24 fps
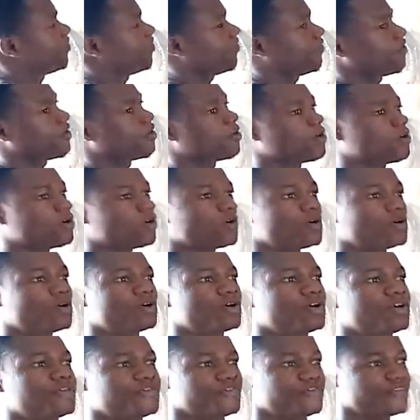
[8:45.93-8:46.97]
for
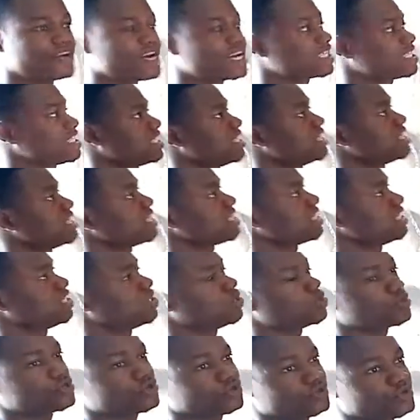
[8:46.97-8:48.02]
fractions in
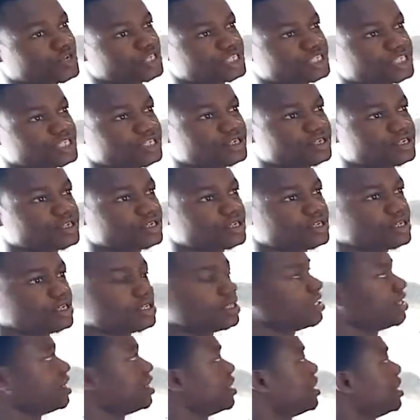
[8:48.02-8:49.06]
your equation.
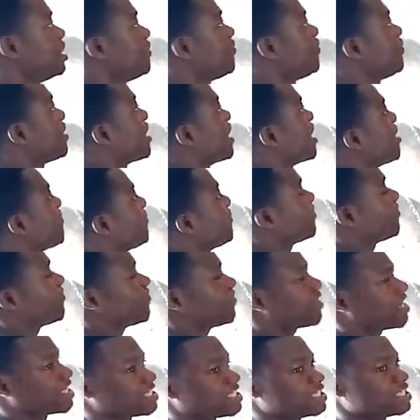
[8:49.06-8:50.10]
If you have a
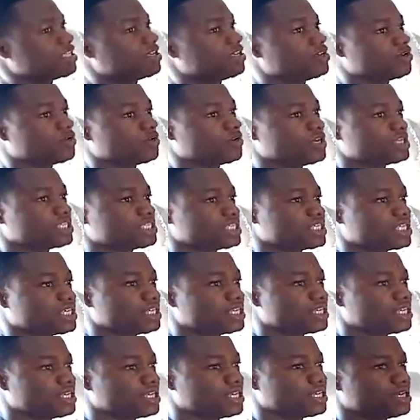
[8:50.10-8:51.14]
fraction in the
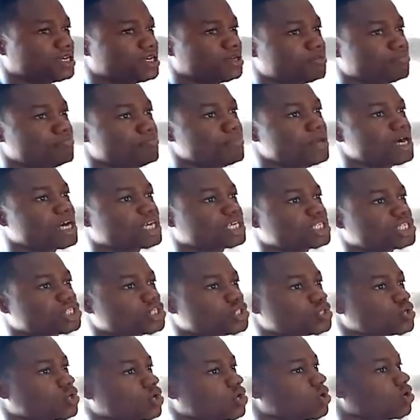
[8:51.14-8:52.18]
equation, make
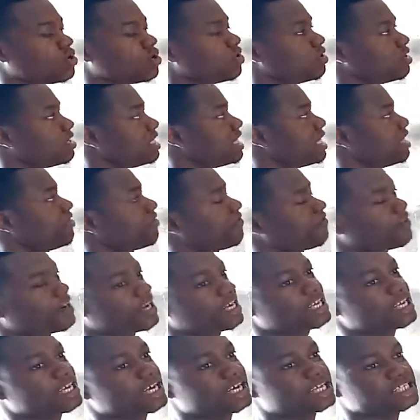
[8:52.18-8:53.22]
sure that you
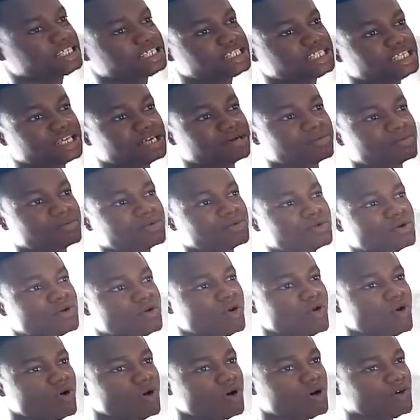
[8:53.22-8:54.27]
find the LCM
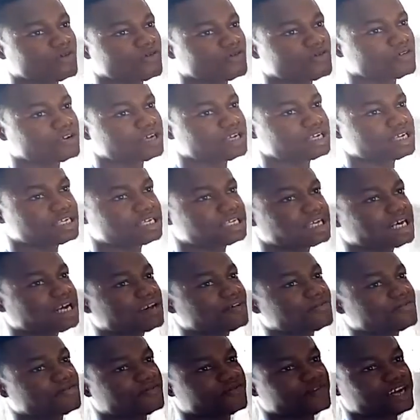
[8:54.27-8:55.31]
of
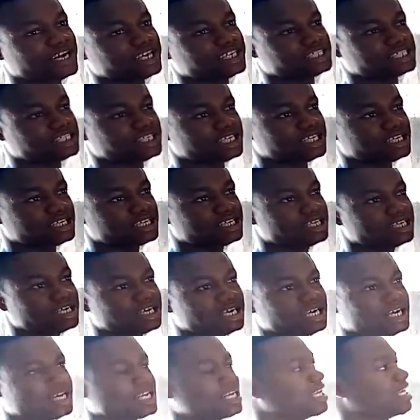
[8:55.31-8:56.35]
that fraction,
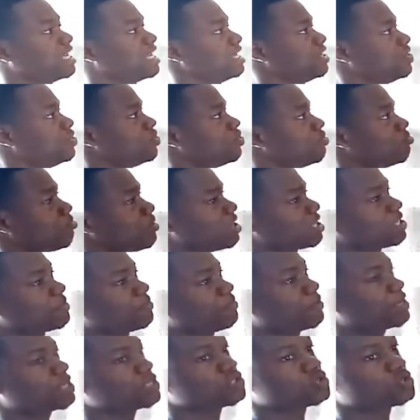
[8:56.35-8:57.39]
and then you
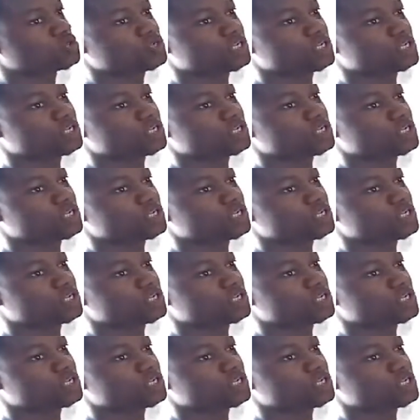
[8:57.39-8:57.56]
multiply through